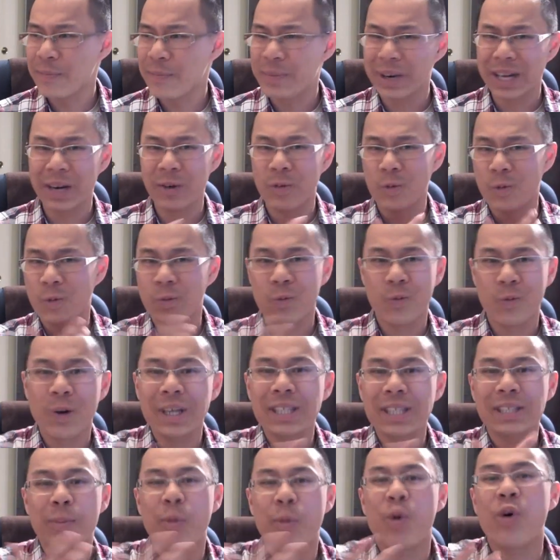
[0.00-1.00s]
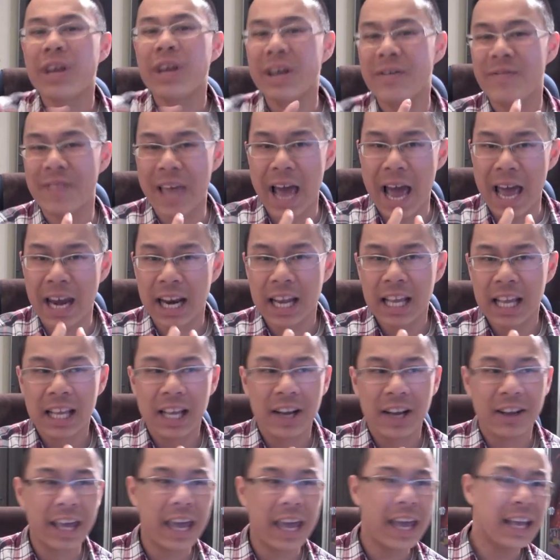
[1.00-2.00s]
But what is the point of that?
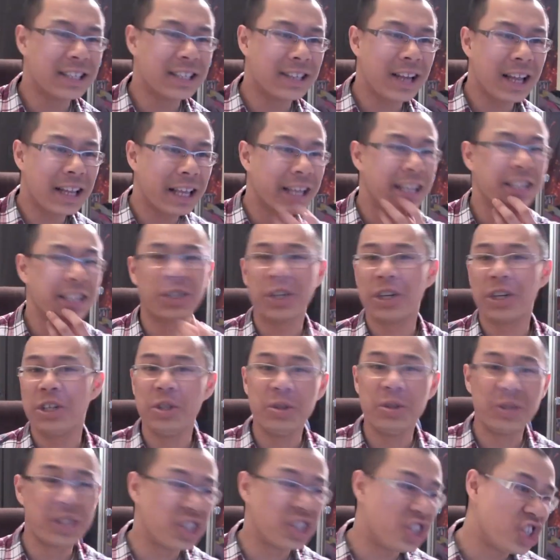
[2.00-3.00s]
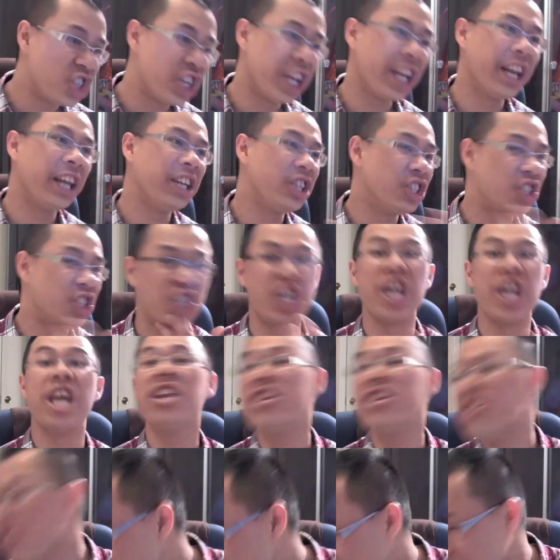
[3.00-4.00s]
Okay, it's not like he's gonna use his chin and
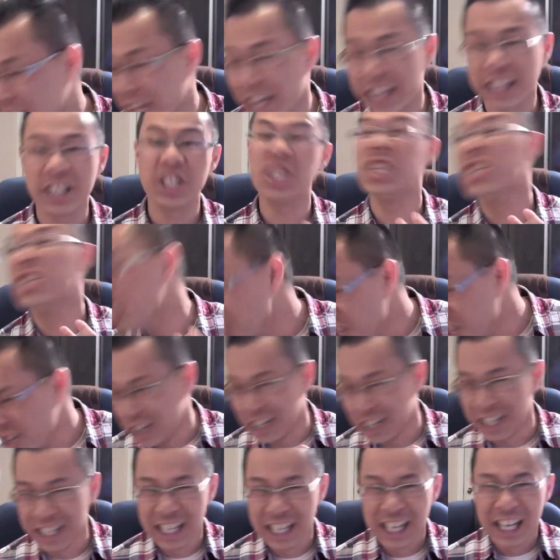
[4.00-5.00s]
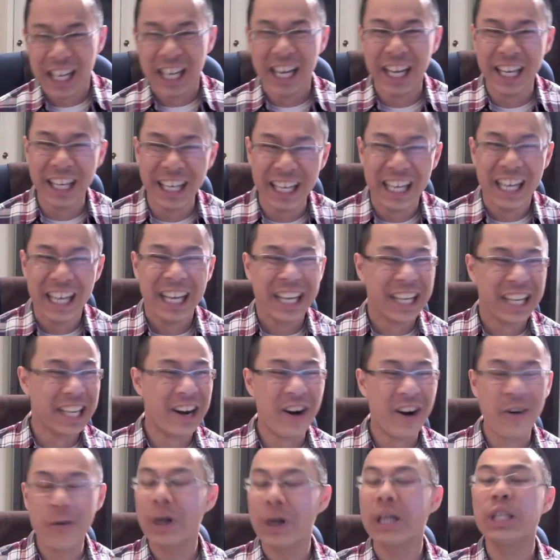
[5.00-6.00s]
chin you, like,
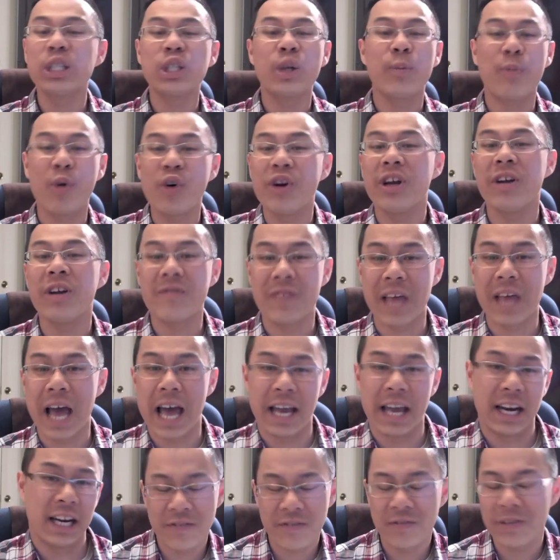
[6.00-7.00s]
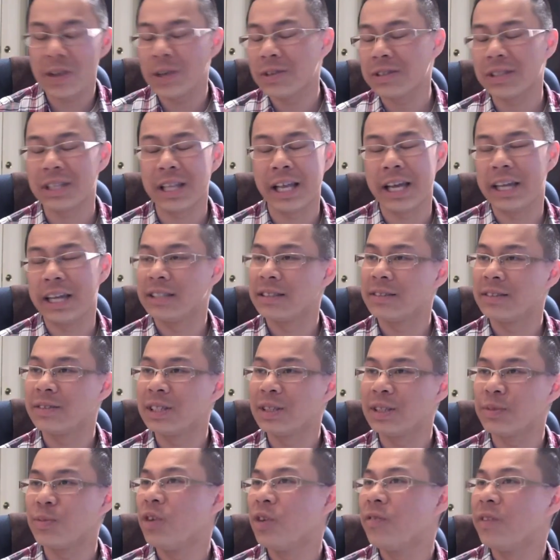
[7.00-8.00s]
you know, what is the point of that? It feels like
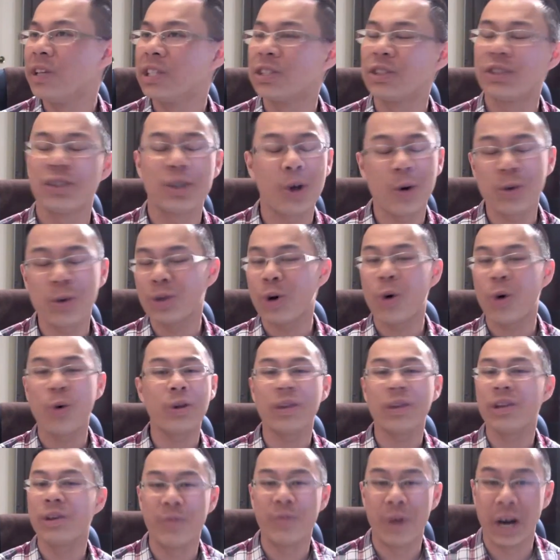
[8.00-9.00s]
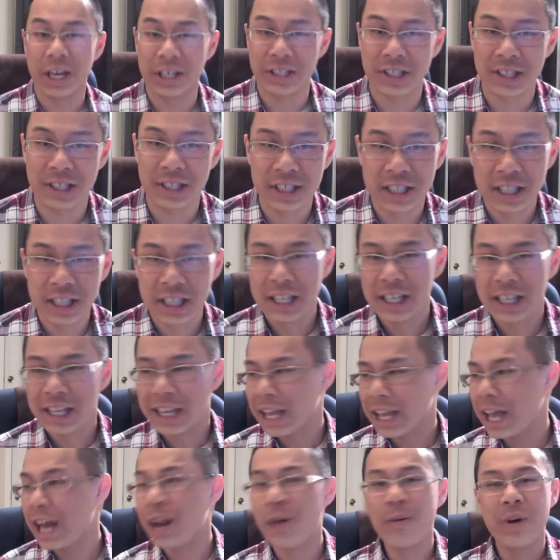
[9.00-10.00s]
this movie is so totally rushed.
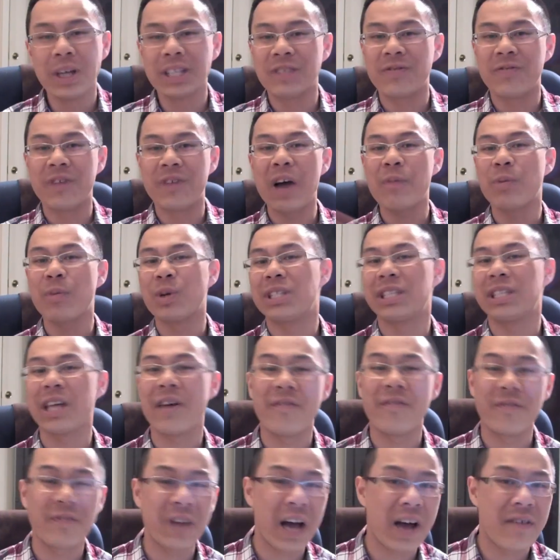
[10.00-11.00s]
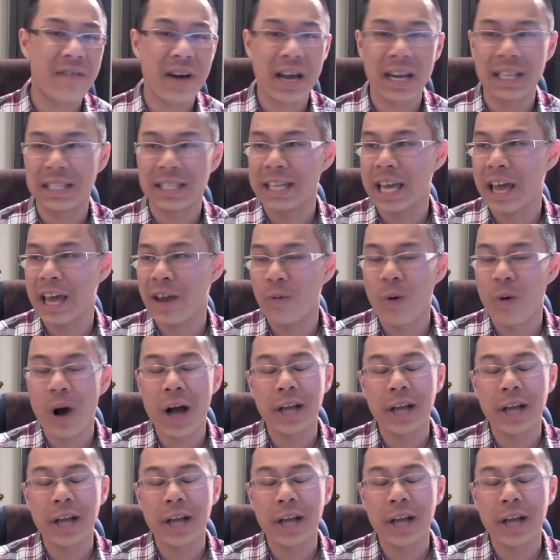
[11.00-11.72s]
Anyways, 5.75 out of 10.